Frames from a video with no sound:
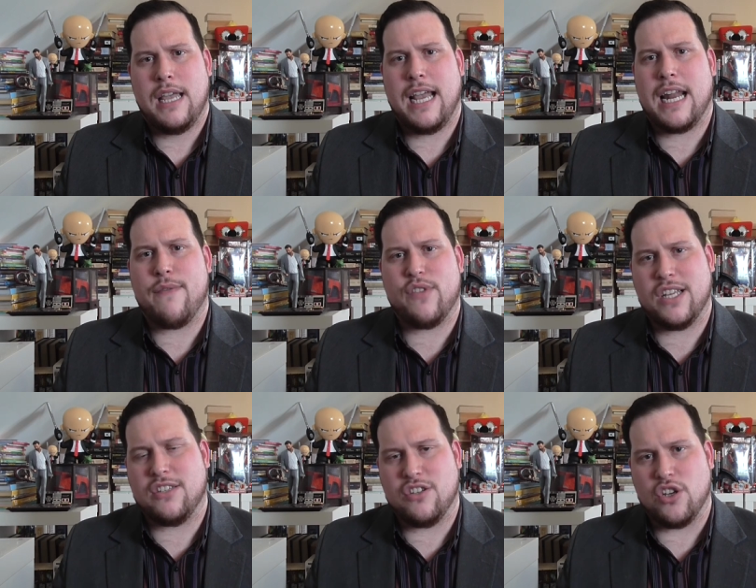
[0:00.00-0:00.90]
he had
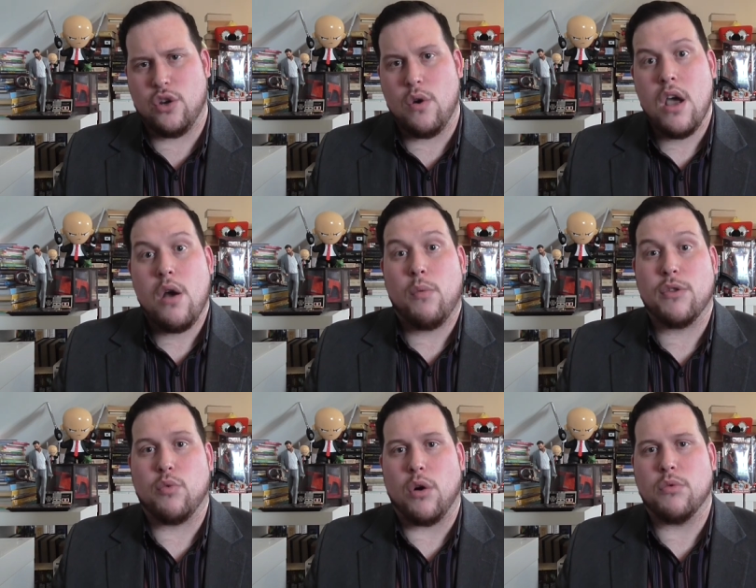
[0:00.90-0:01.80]
everything to do
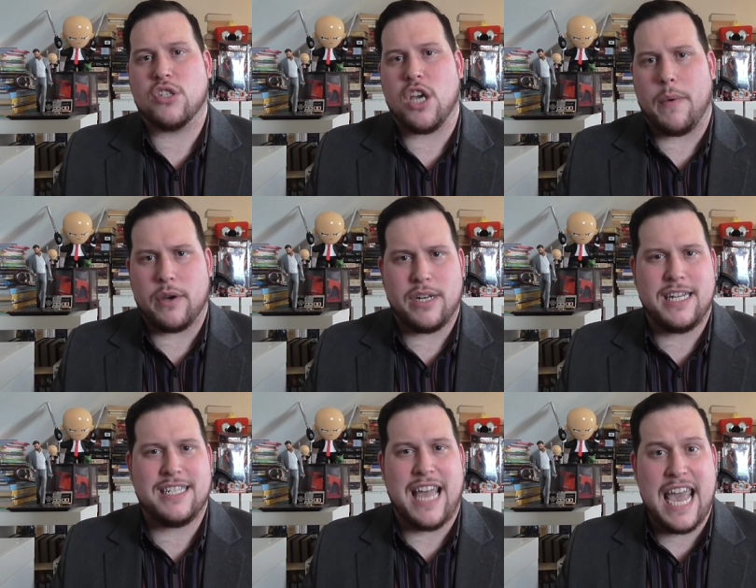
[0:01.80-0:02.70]
with what was going on in
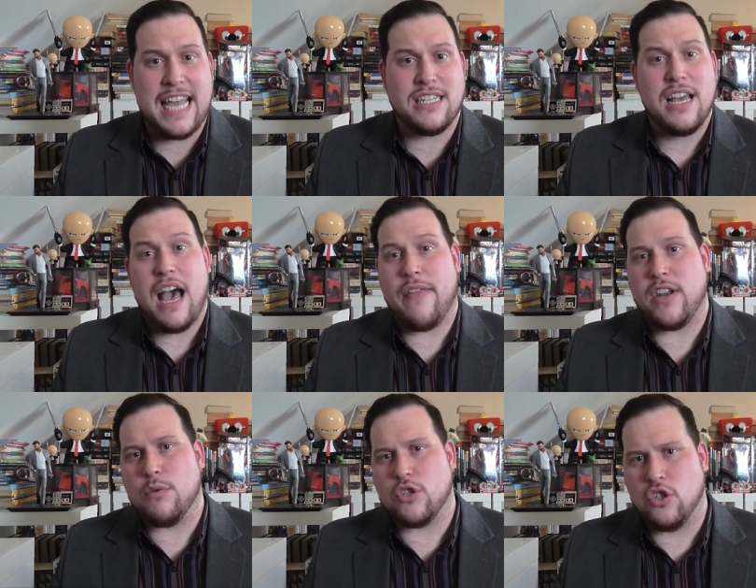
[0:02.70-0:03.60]
his head and that
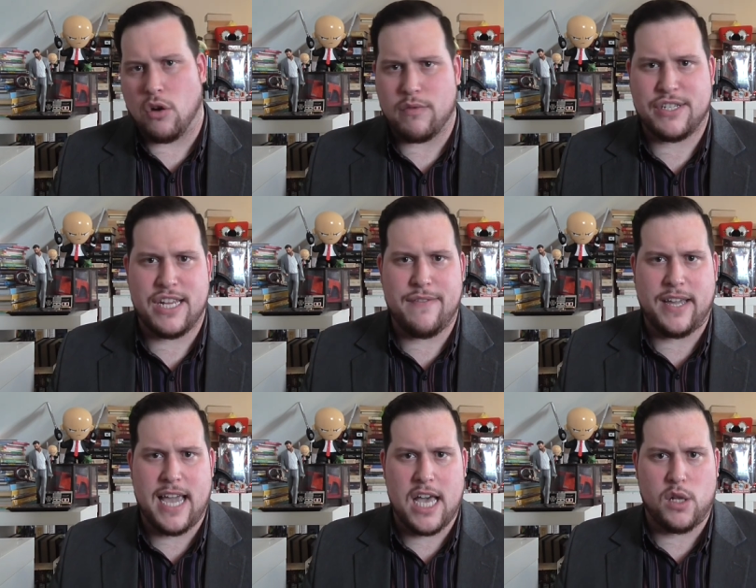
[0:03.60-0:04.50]
he was not
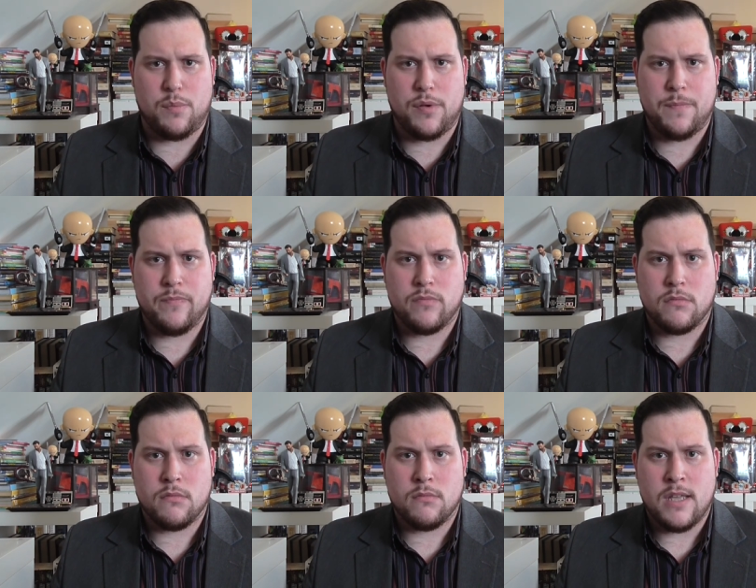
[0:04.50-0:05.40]
receiving help.
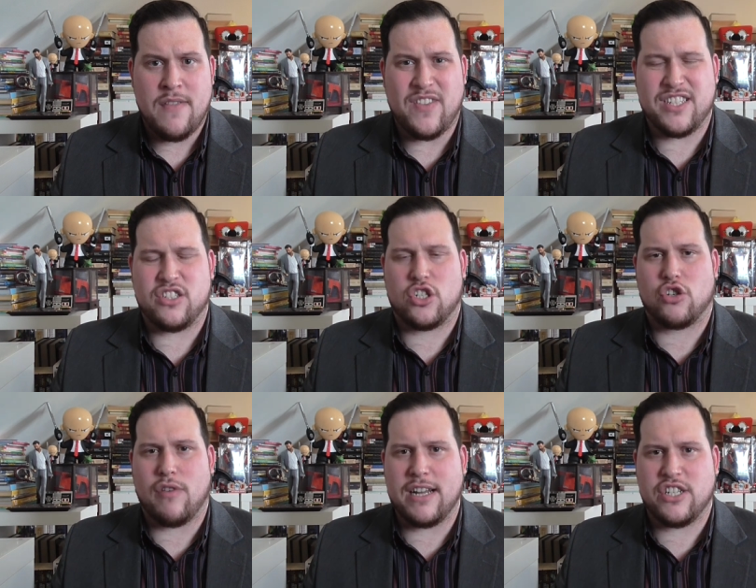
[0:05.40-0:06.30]
This is a
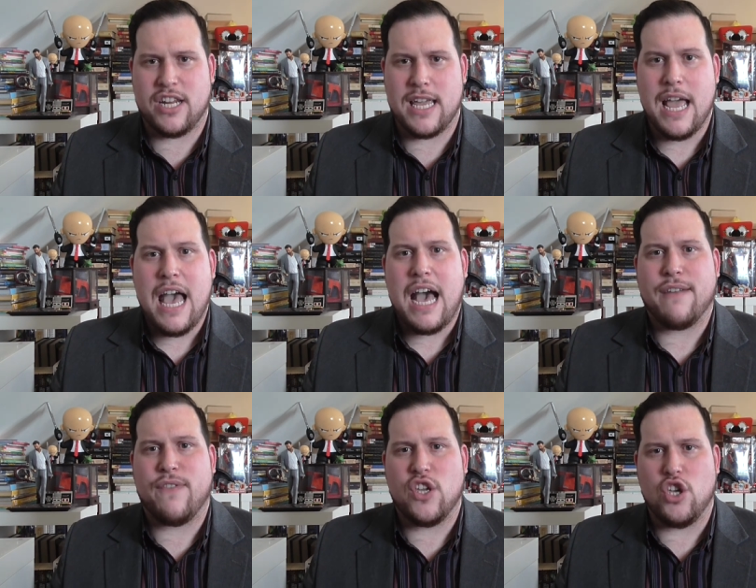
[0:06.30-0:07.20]
tragedy,
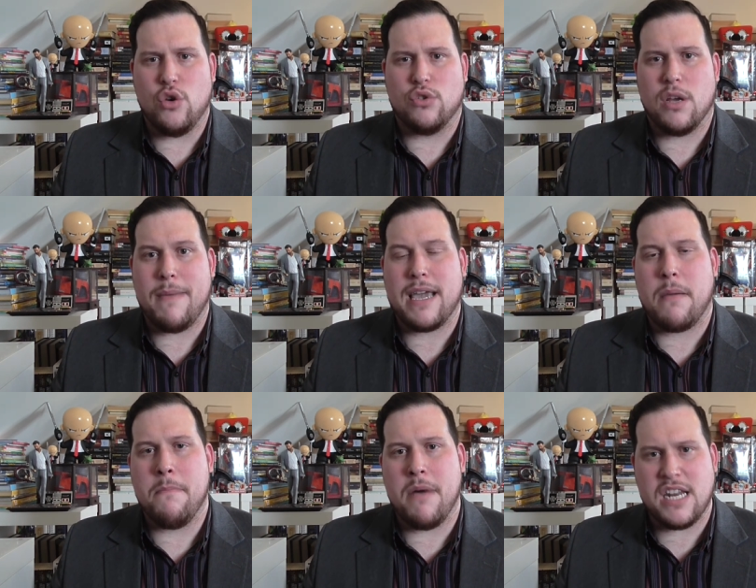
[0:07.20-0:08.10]
and for you to
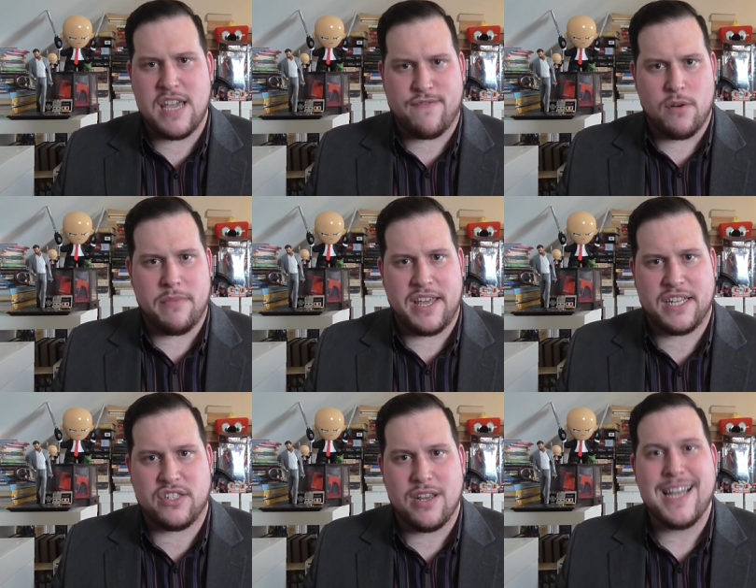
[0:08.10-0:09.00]
make money from
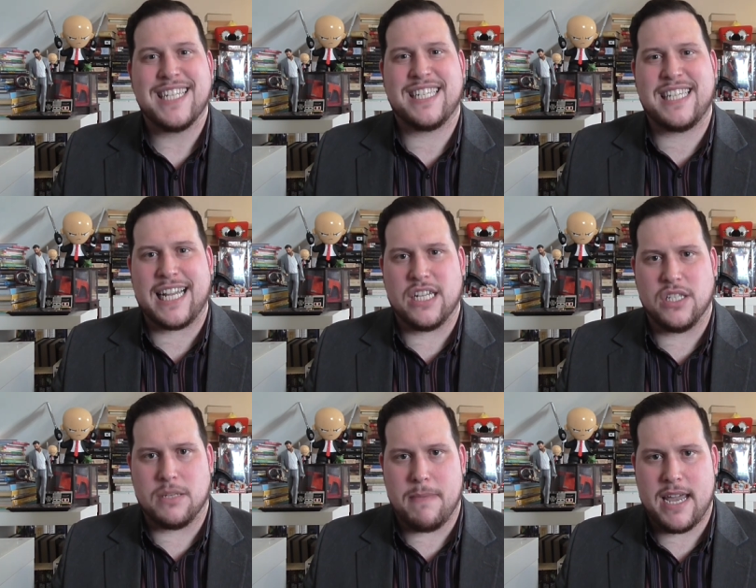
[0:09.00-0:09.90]
this
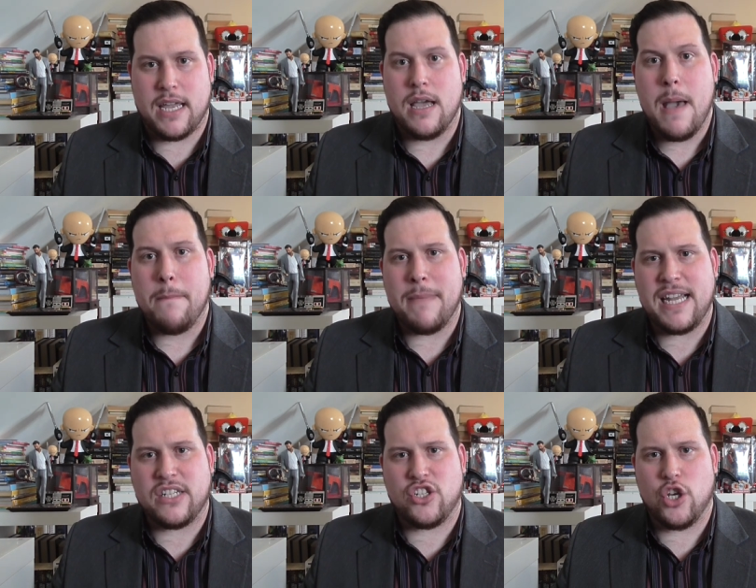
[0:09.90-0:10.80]
sickens me.
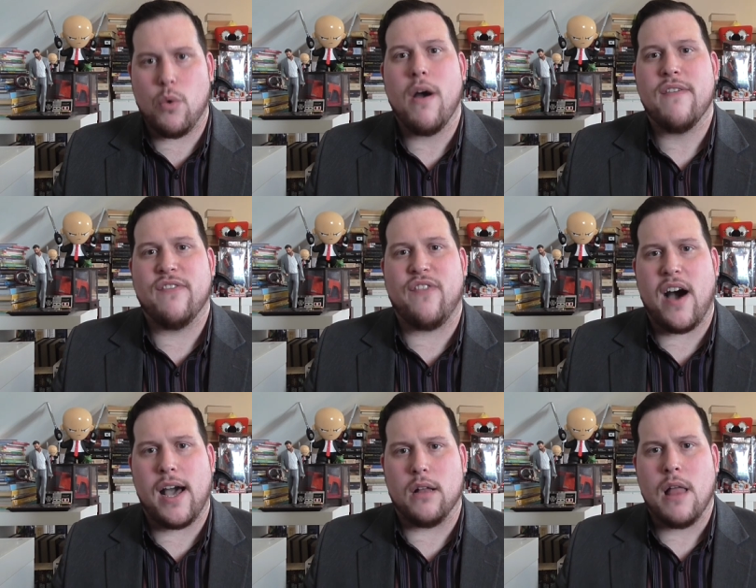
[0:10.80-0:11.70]
Makes you
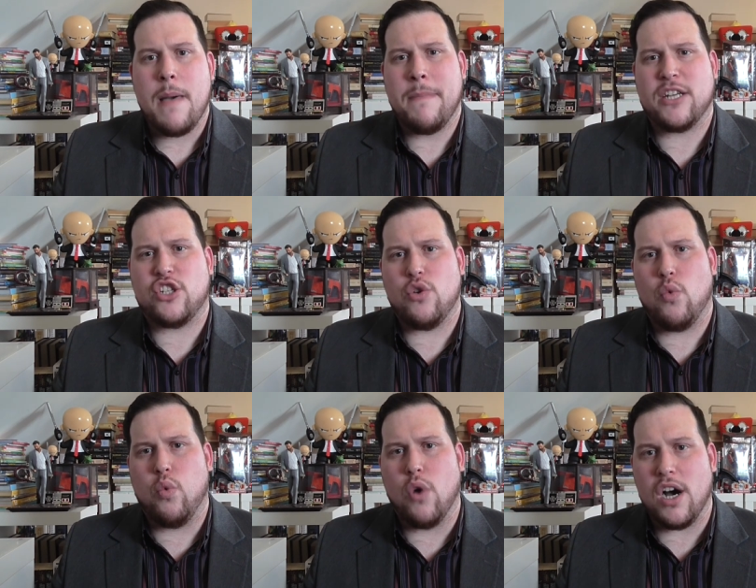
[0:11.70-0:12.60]
vile. Makes you
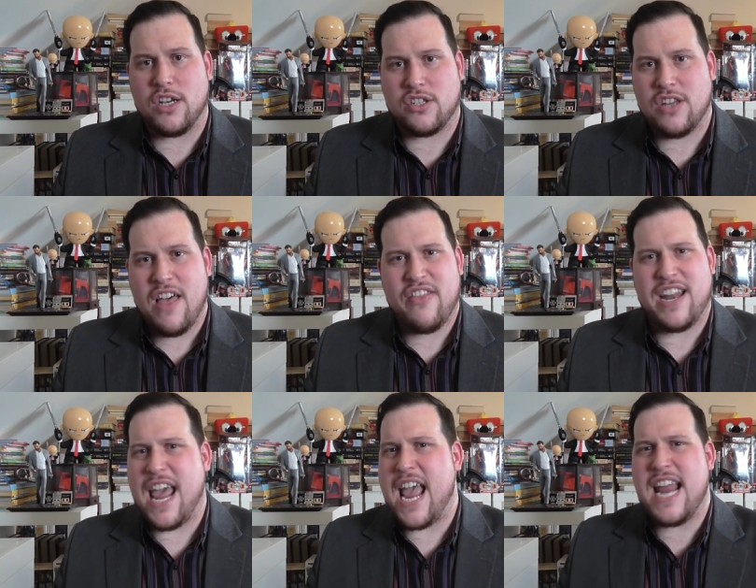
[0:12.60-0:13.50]
worse
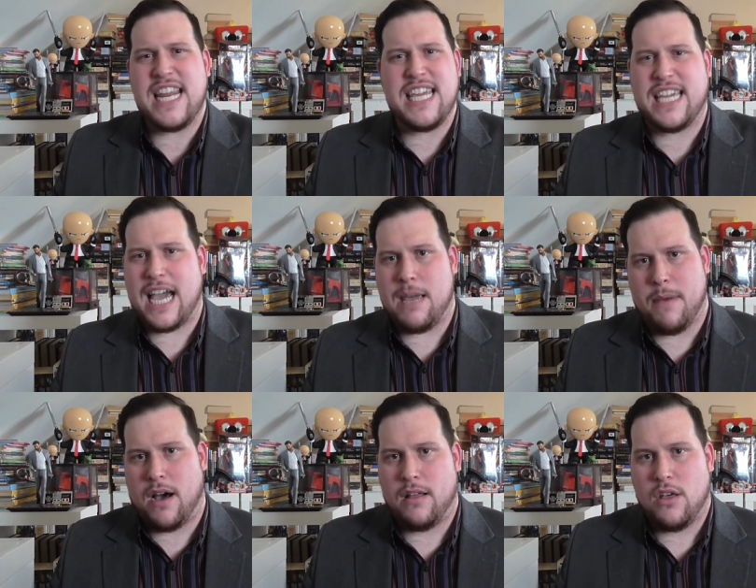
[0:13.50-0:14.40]
than any
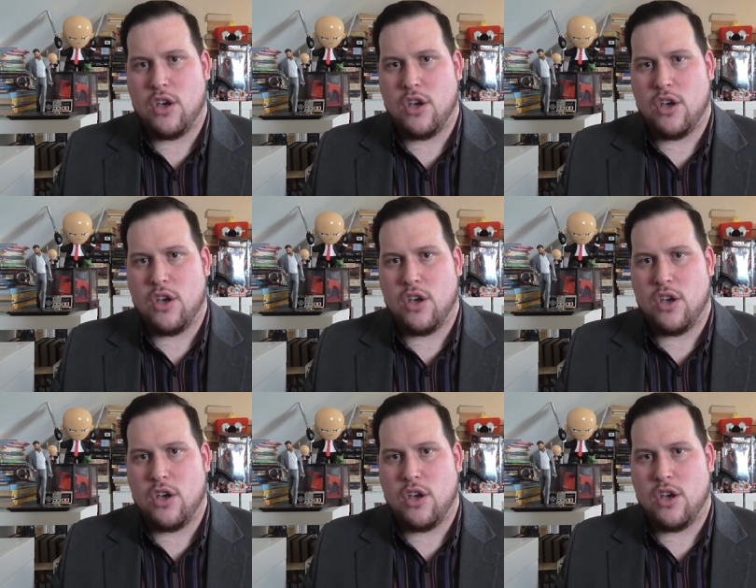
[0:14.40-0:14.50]
gamer